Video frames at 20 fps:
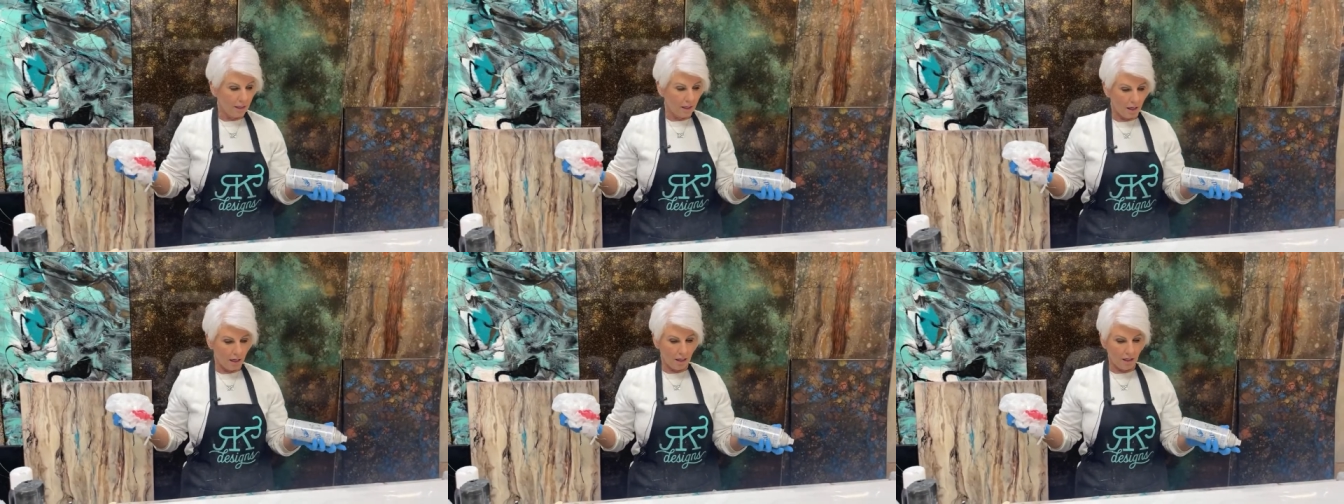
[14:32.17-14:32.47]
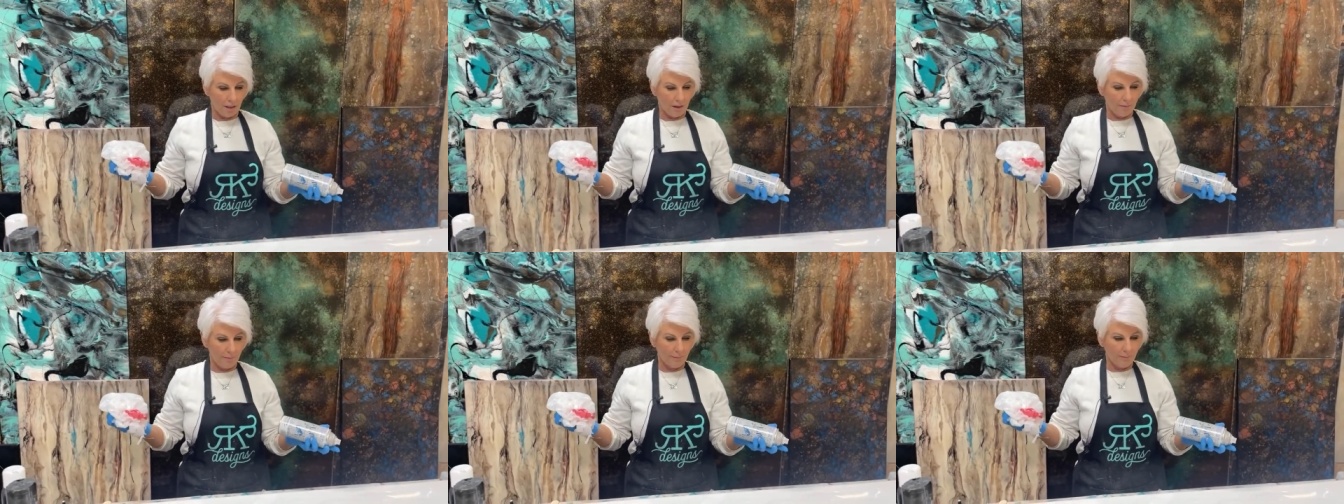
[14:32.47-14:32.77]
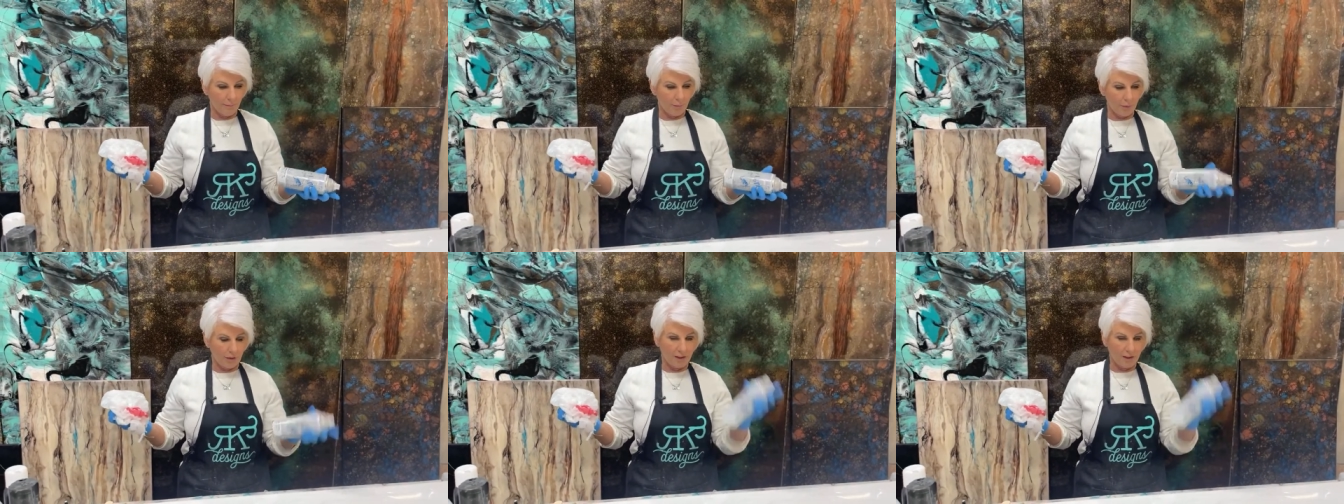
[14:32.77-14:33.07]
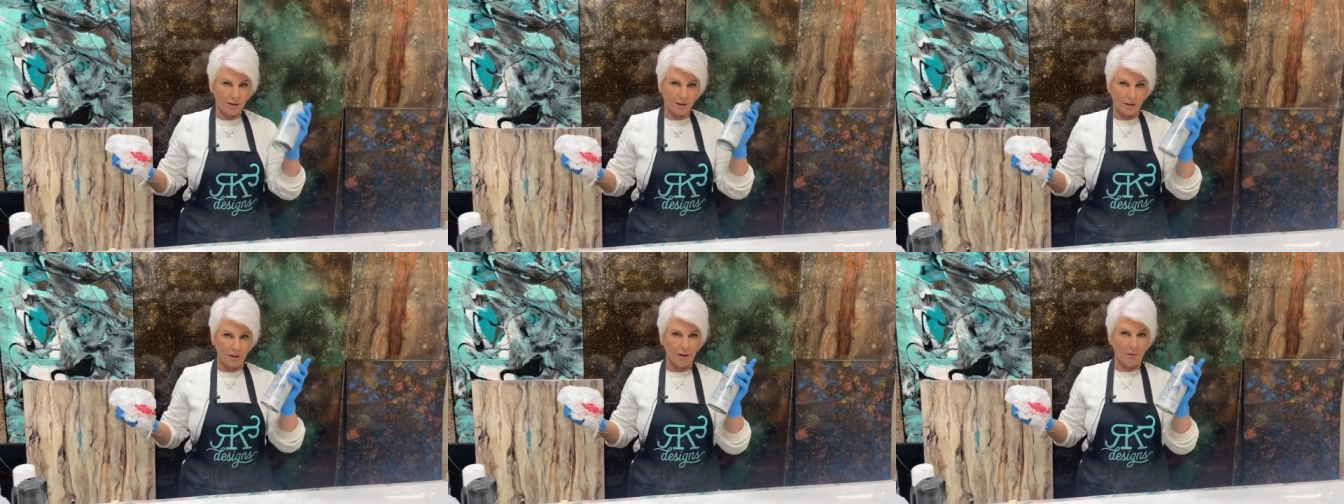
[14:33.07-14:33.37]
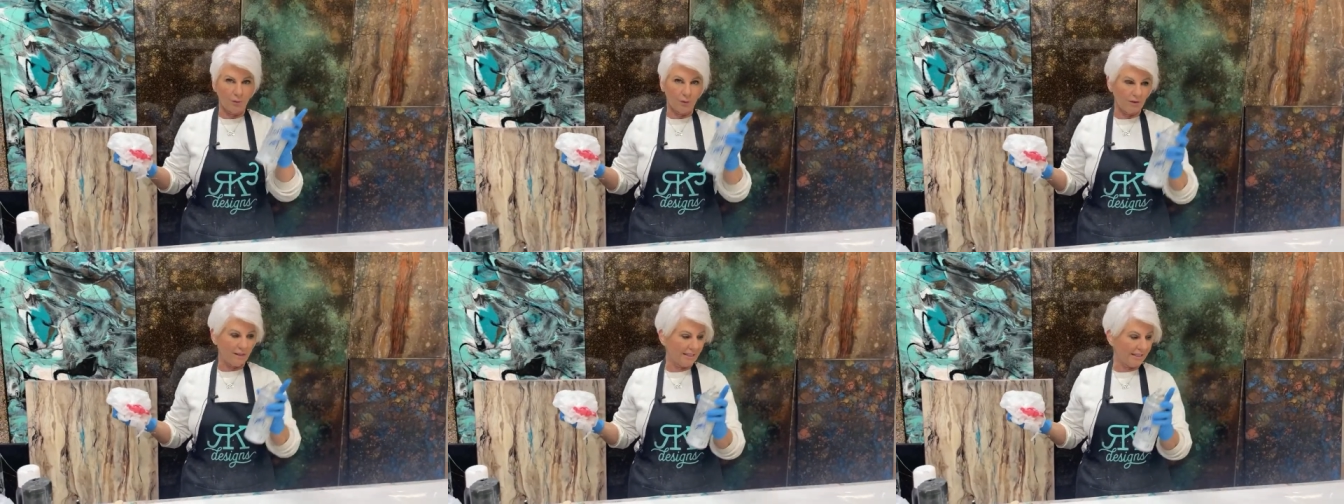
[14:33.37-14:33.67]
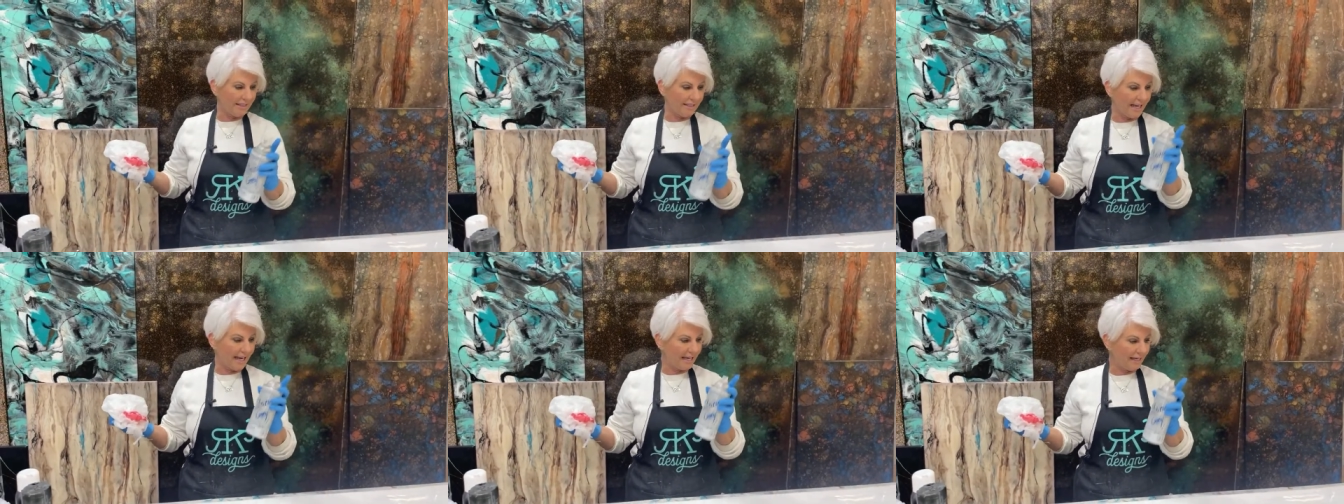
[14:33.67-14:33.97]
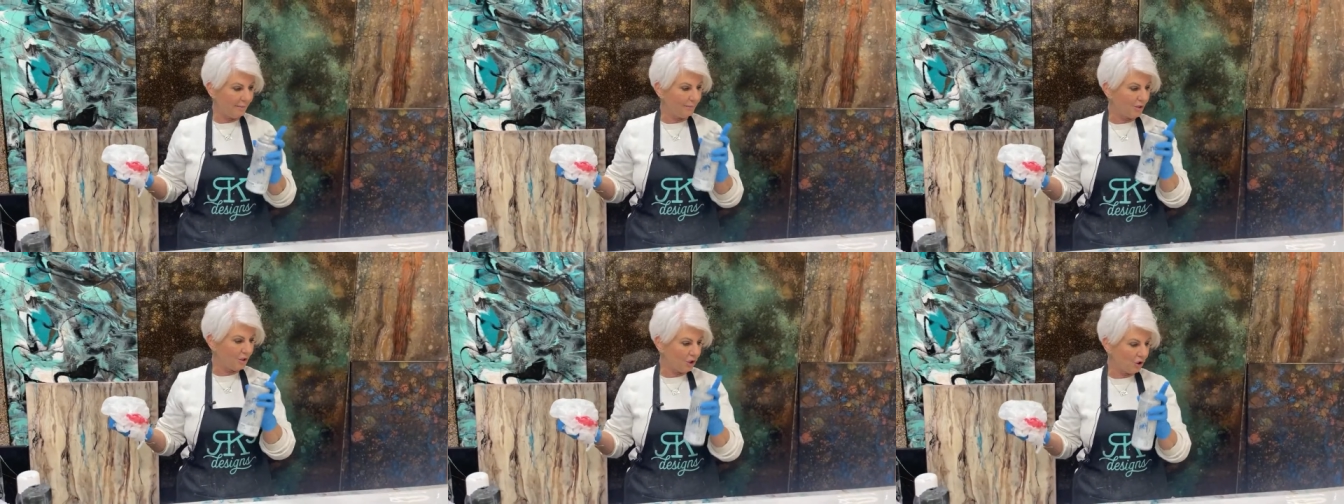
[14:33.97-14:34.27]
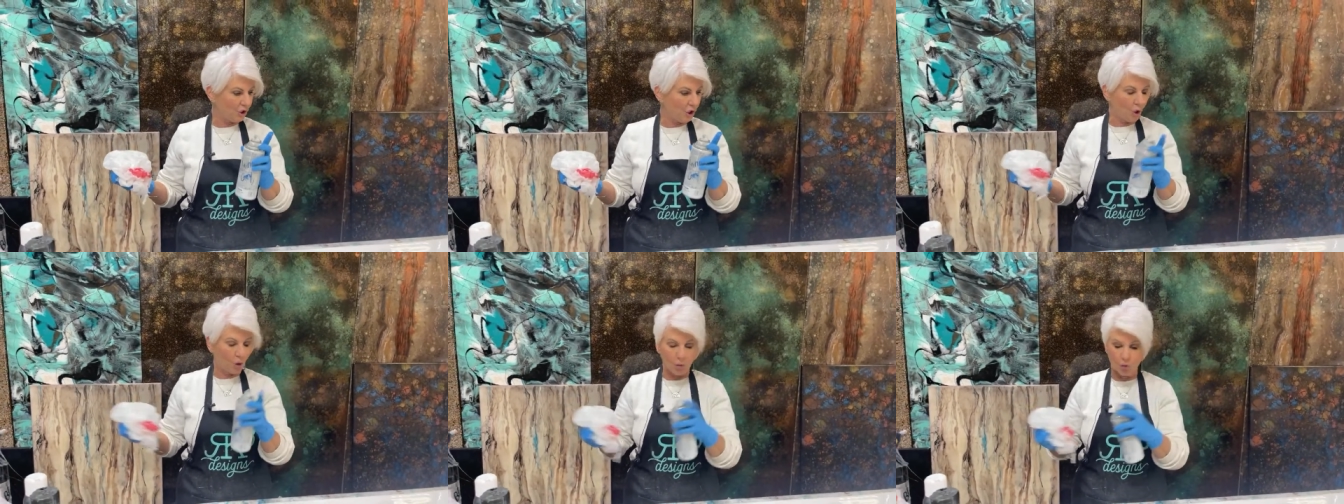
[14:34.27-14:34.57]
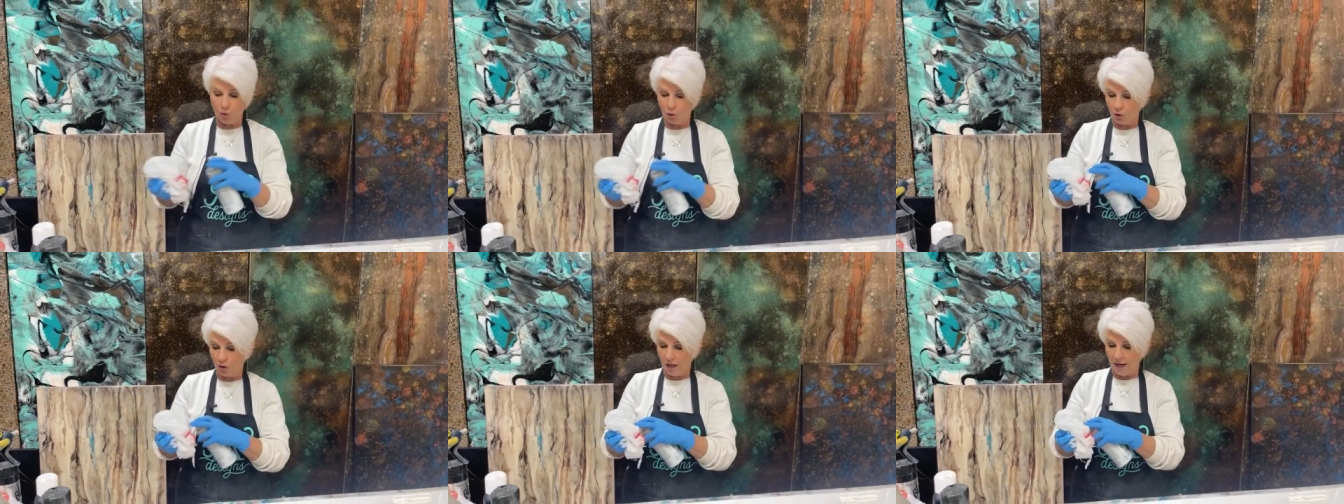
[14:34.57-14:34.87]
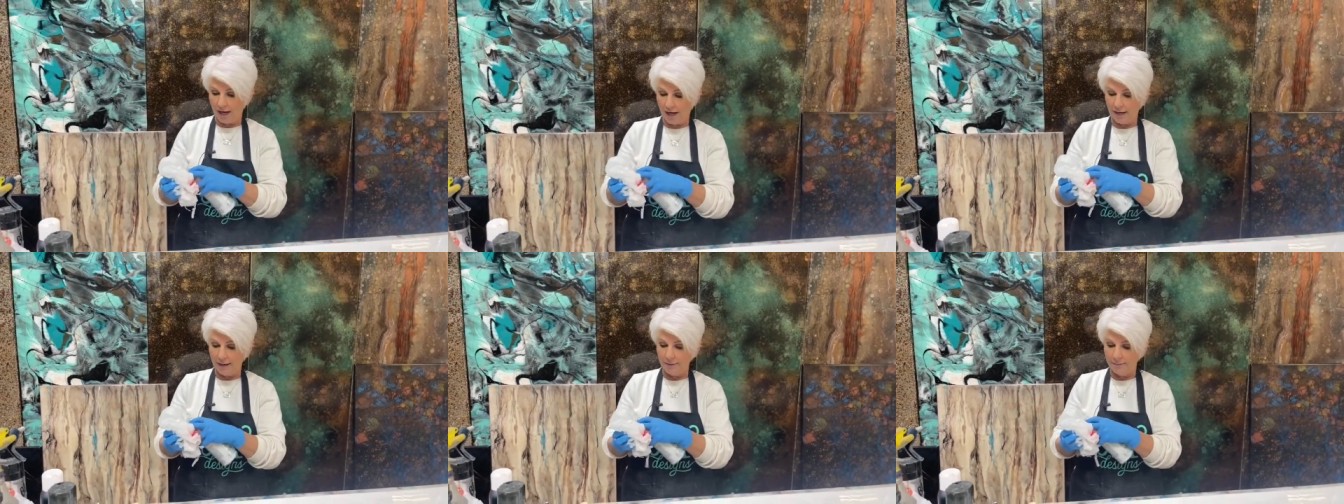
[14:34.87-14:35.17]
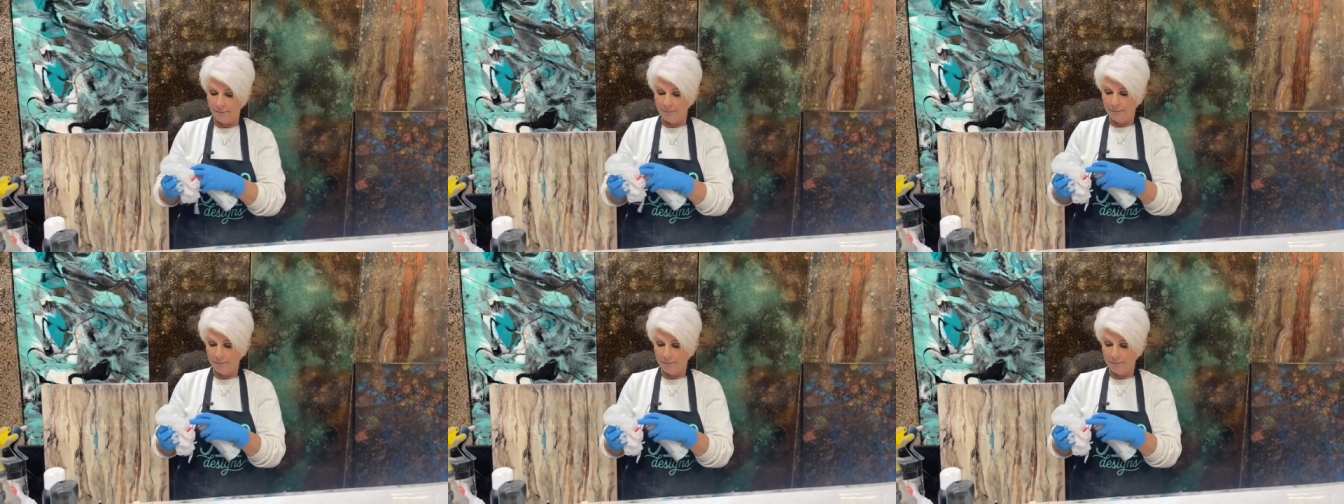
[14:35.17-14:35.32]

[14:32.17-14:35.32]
Um, we're gonna start off with the same stone gray